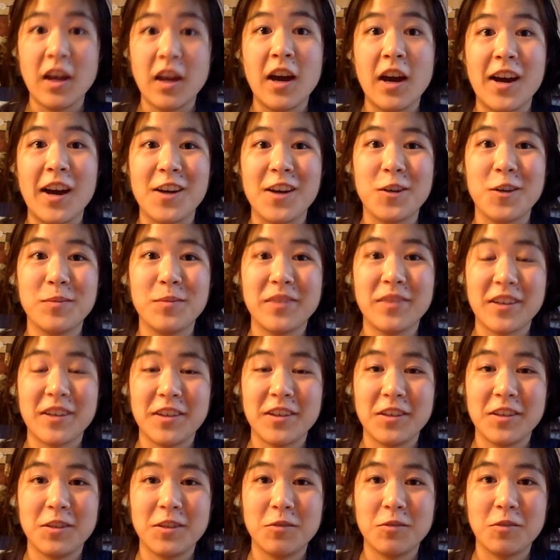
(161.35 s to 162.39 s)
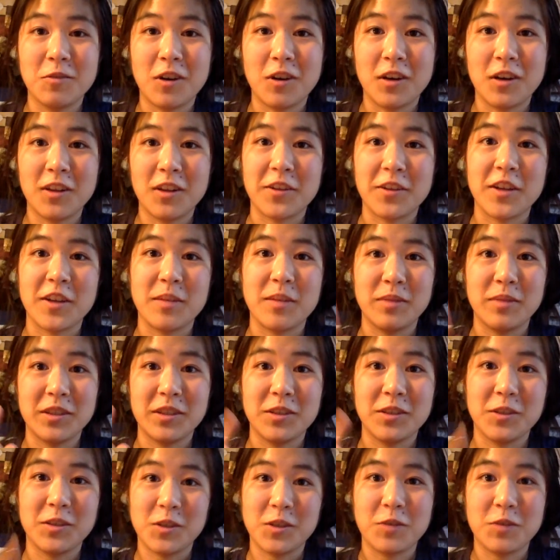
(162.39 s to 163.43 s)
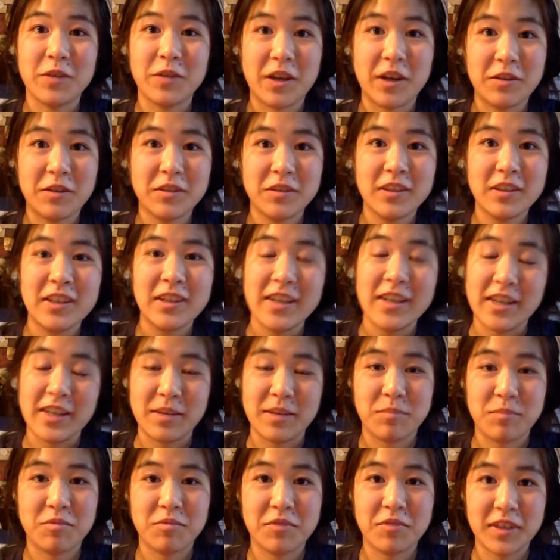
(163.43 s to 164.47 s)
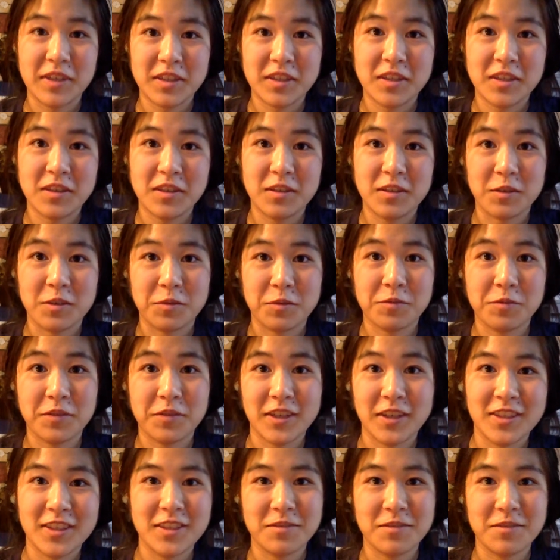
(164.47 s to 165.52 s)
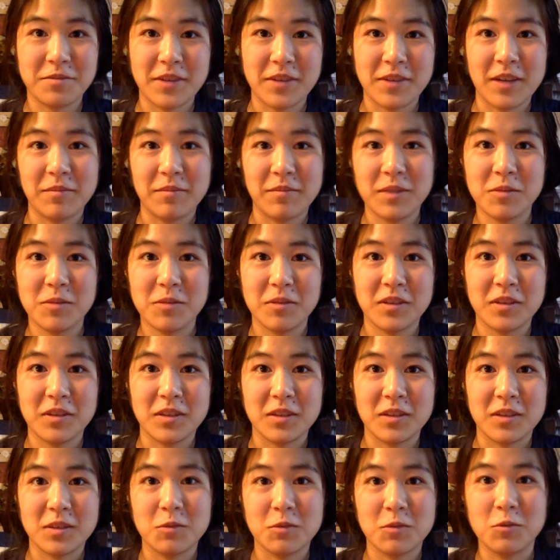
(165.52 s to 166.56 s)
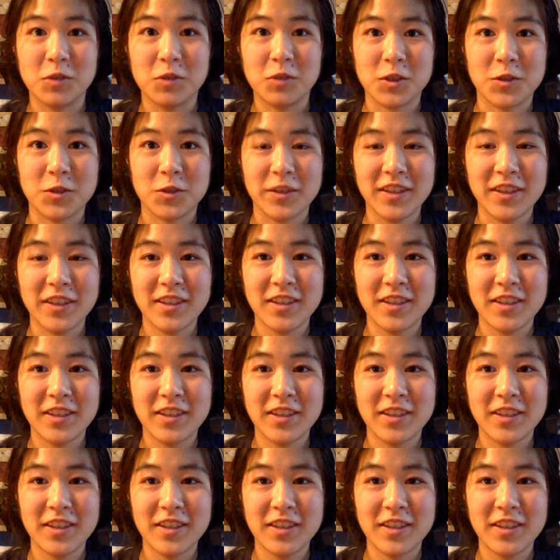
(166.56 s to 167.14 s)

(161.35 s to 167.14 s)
I hope that you all are able to go out and impress your friends and family with this cool trick.